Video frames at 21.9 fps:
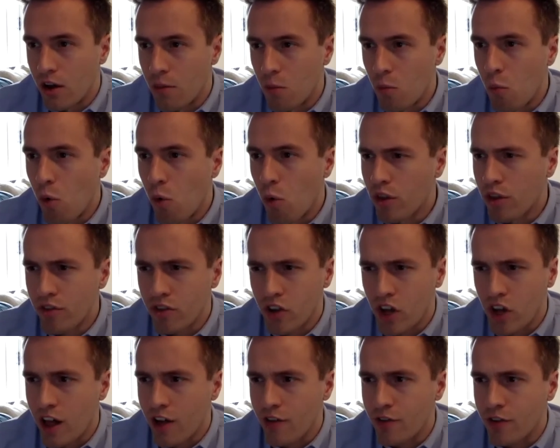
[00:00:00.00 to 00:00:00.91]
one of the
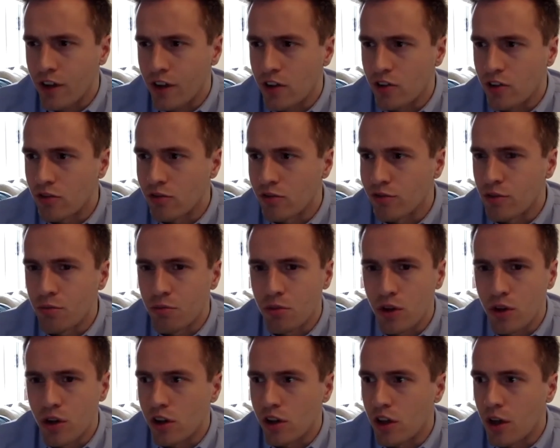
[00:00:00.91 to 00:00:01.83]
clarification from
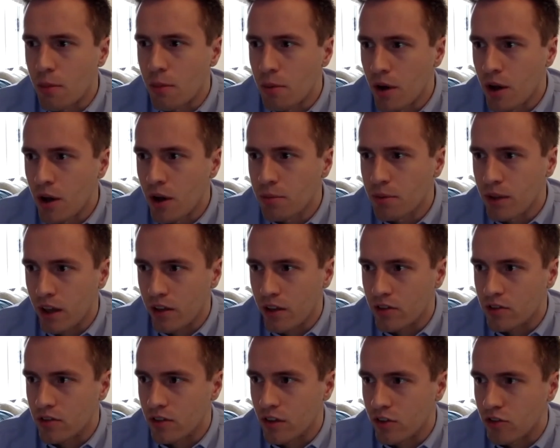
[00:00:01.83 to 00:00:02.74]
the earlier
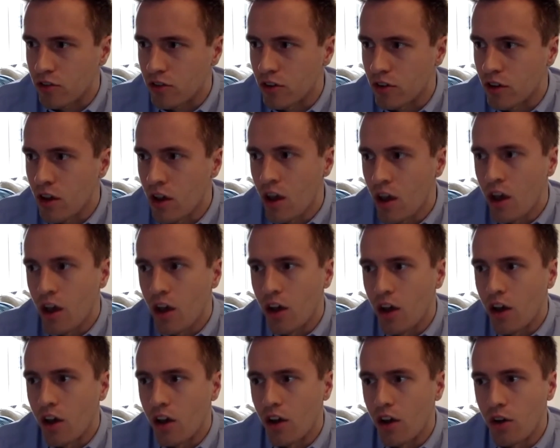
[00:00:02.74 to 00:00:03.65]
perplex session,
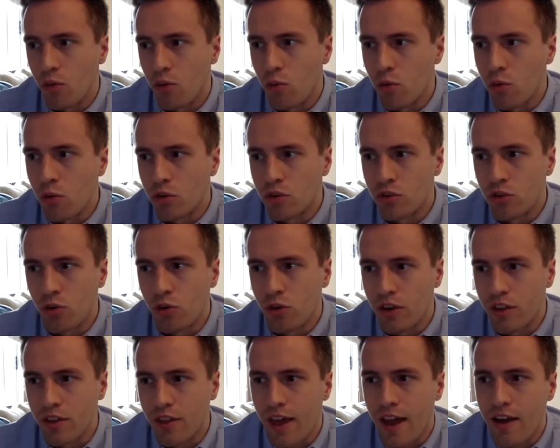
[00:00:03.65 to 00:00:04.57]
we were
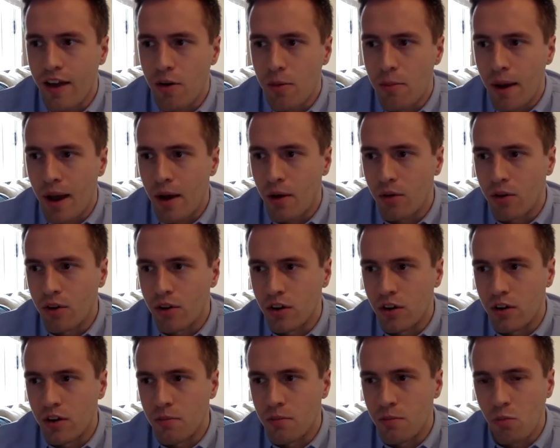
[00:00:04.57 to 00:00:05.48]
talking there about
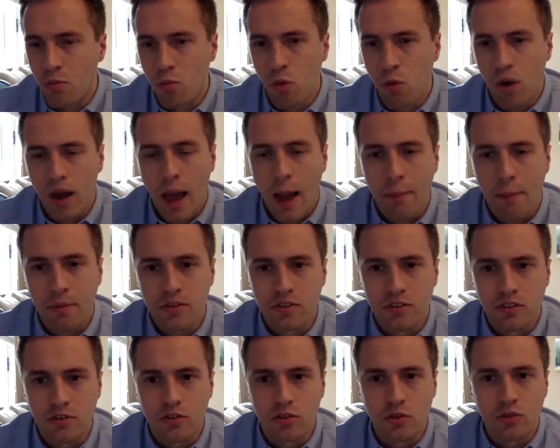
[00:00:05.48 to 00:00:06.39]
what happens
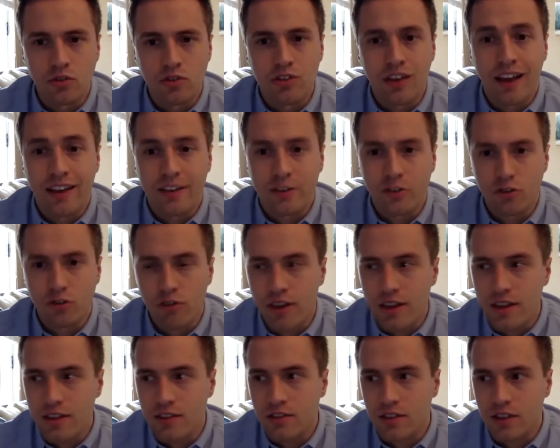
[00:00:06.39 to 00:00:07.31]
if you
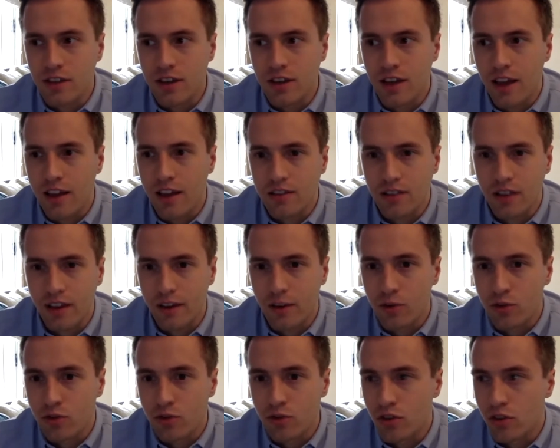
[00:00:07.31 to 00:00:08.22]
saturate in
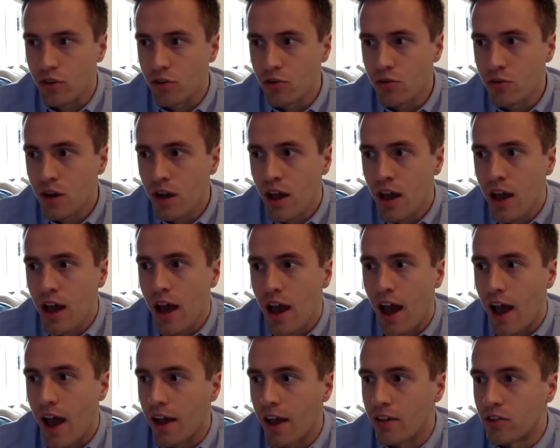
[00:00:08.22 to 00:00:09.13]
SiO2.
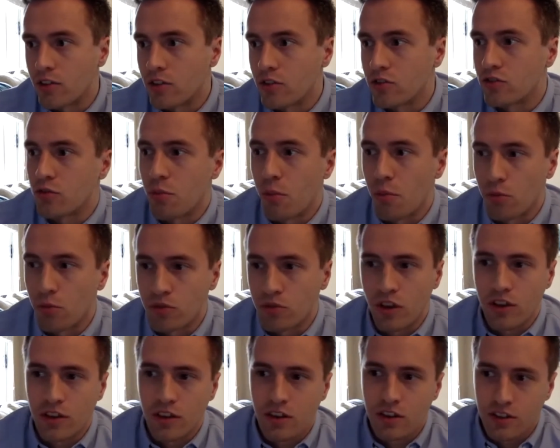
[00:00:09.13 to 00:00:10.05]
And someone was
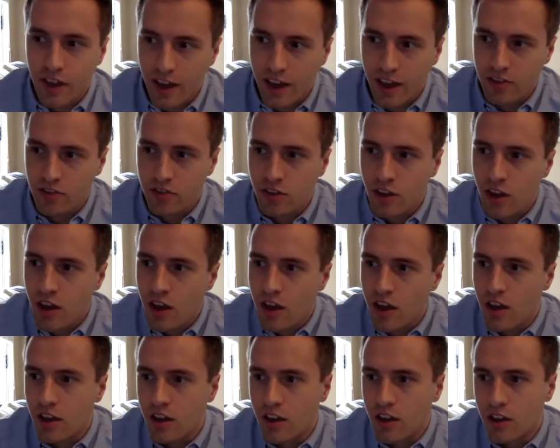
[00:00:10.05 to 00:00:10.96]
saying that, yes,
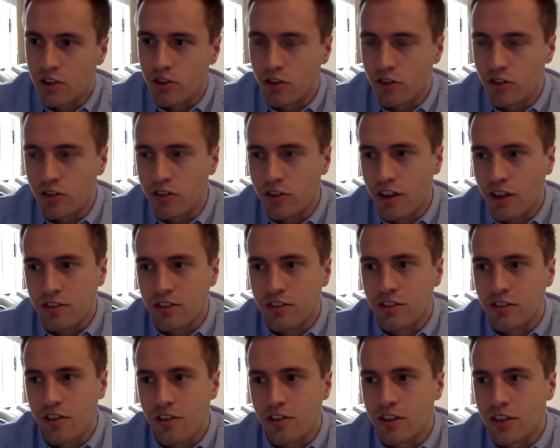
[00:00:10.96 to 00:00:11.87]
it doesn't
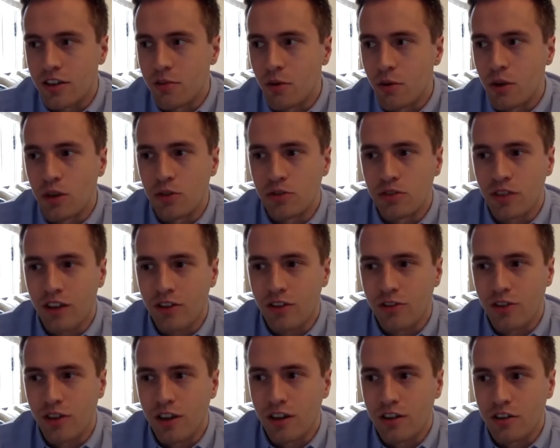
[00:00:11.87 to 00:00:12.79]
necessarily, when you
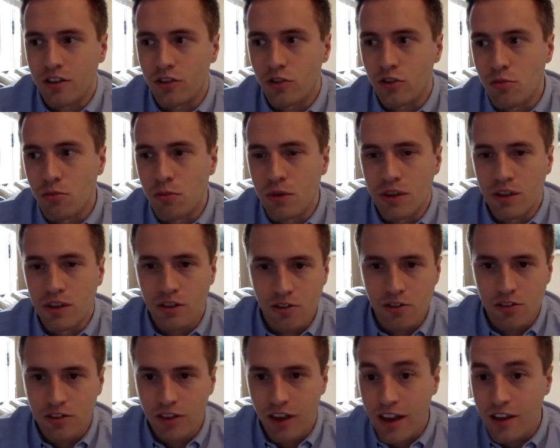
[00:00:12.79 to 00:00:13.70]
saturate in SiO2, mean there
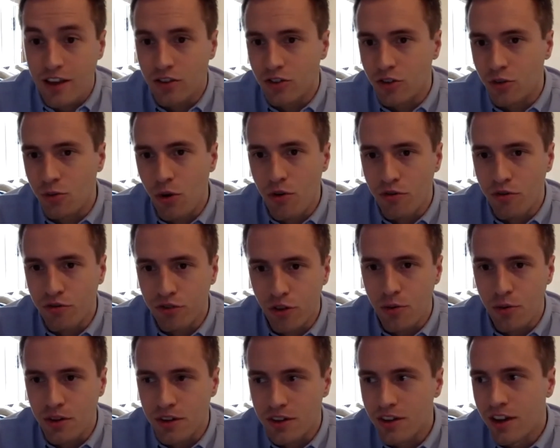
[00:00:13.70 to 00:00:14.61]
is a H2O
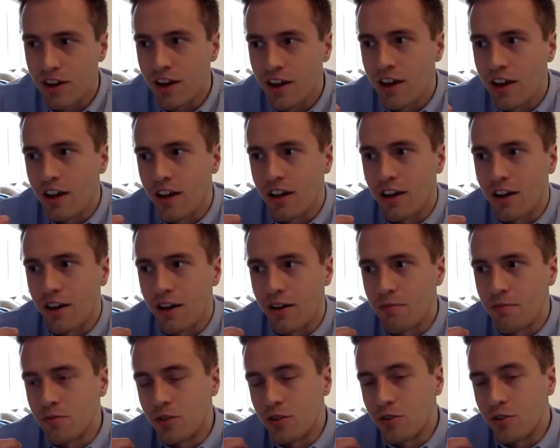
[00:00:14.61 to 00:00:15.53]
fluid.
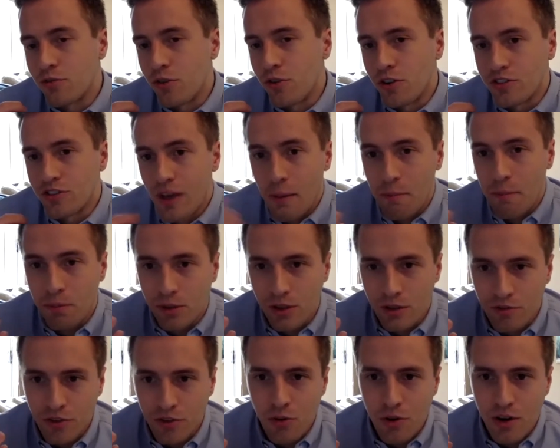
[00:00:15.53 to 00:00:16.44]
For example,
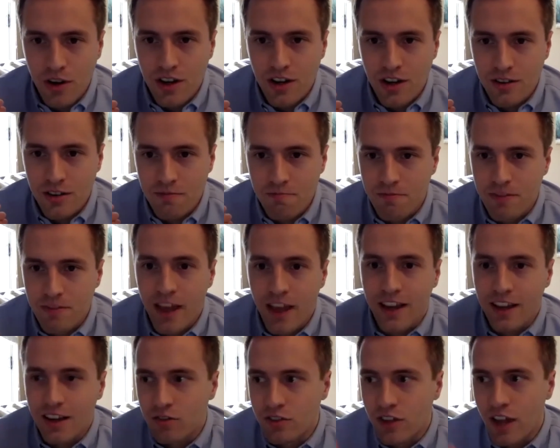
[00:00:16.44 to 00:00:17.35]
if you were at
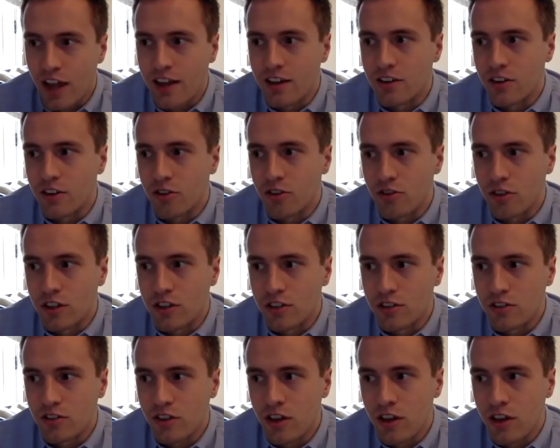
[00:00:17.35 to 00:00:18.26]
-10
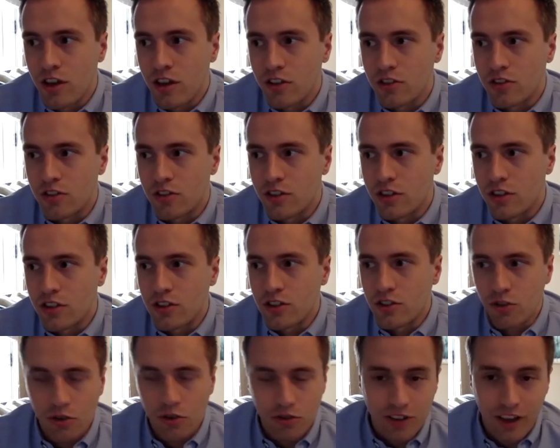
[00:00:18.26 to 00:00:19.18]
degrees C,
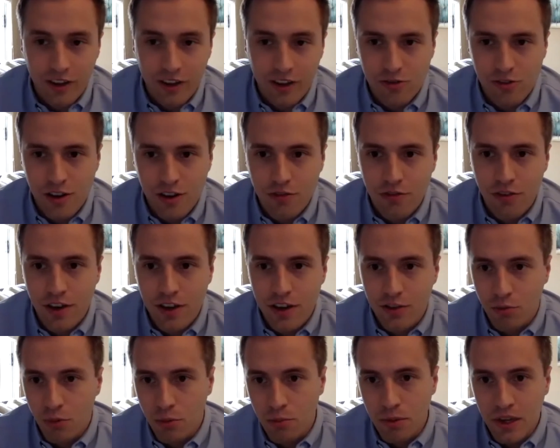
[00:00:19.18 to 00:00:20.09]
your saturated
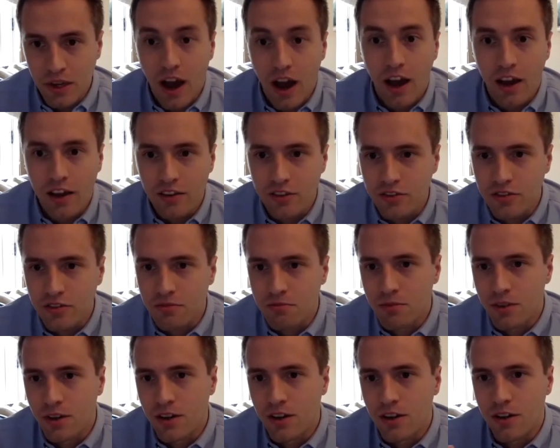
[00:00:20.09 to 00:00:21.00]
phase would be ice.
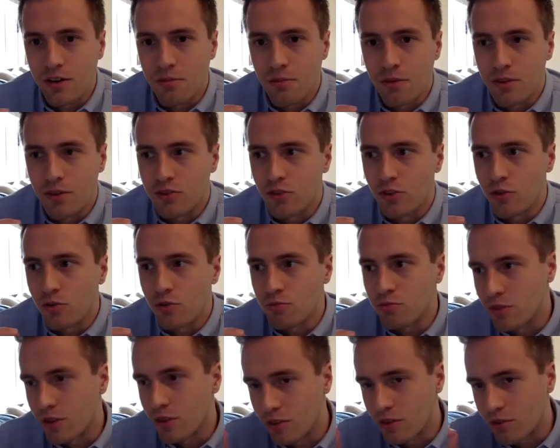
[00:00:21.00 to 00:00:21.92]
And so
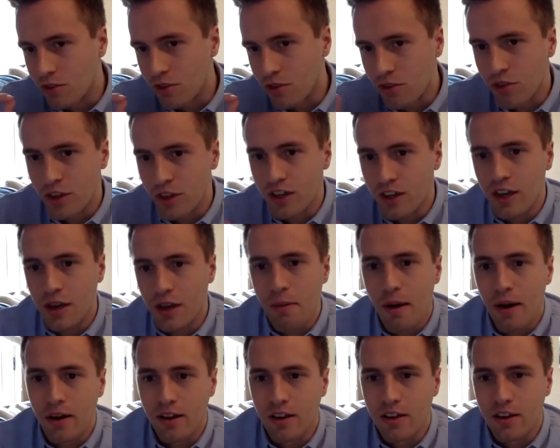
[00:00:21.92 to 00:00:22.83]
thinking
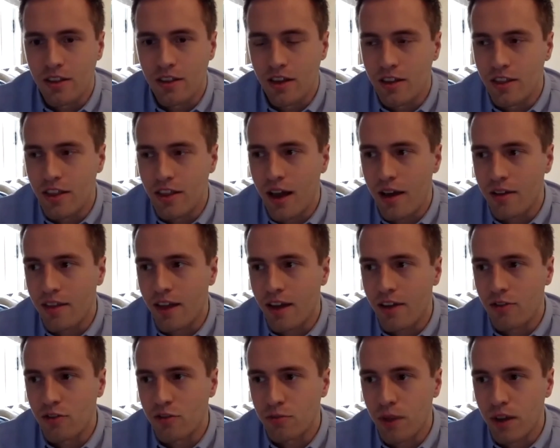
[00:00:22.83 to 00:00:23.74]
about it in that
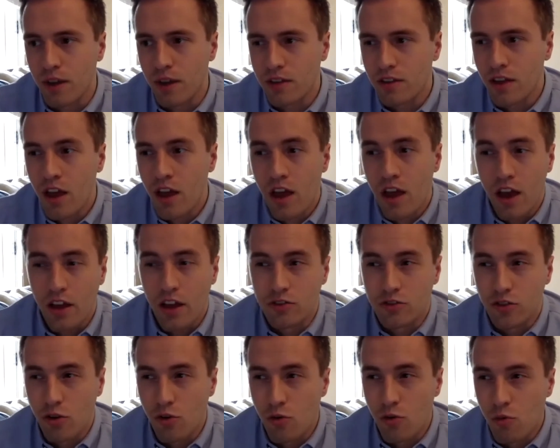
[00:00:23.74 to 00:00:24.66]
respect. And
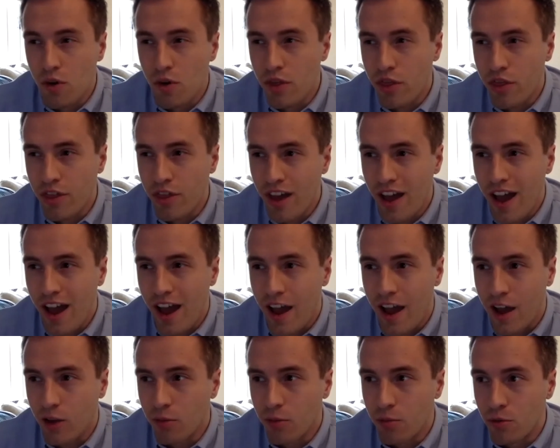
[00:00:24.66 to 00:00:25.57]
so with that,
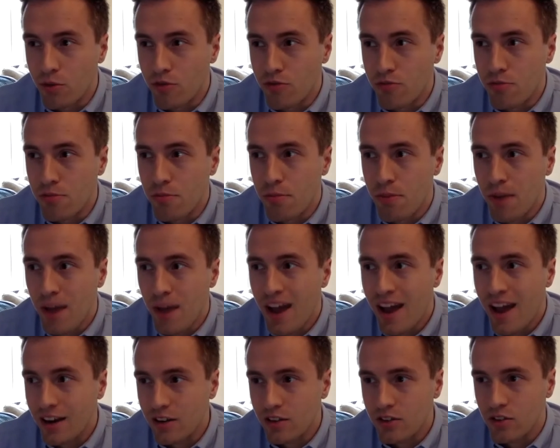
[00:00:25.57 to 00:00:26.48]
I'll move
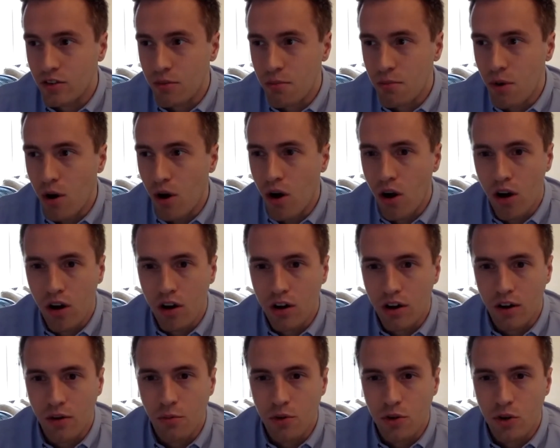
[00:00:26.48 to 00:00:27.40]
back to Mark.
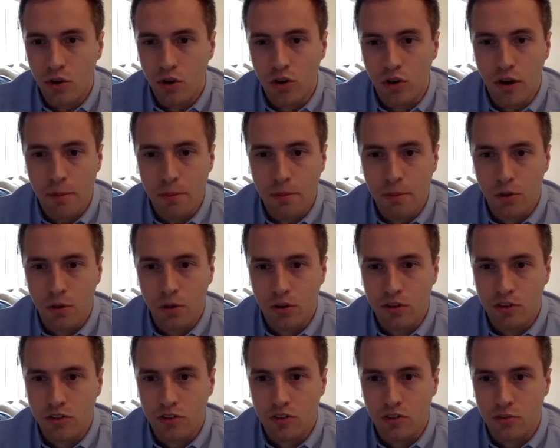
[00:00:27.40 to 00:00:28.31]
And we got a couple of
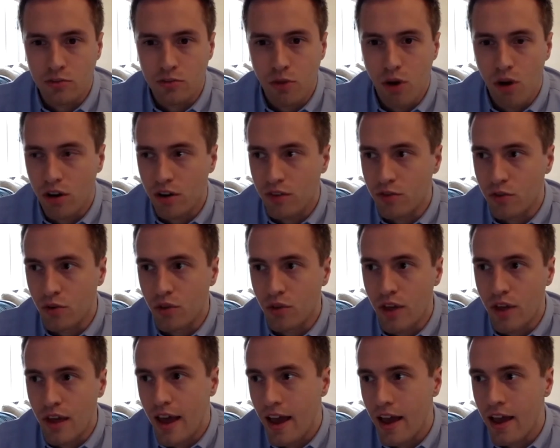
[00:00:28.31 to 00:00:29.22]
questions, Mark, if you're
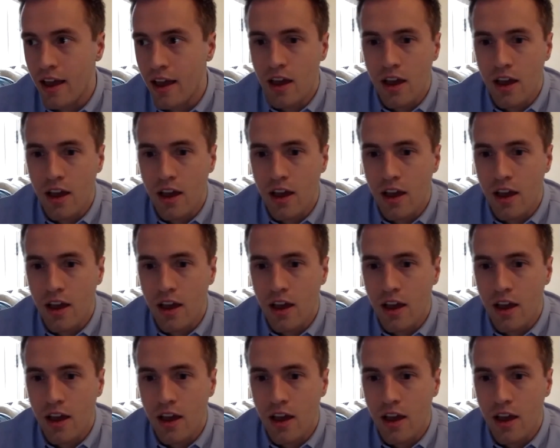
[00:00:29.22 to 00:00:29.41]
there,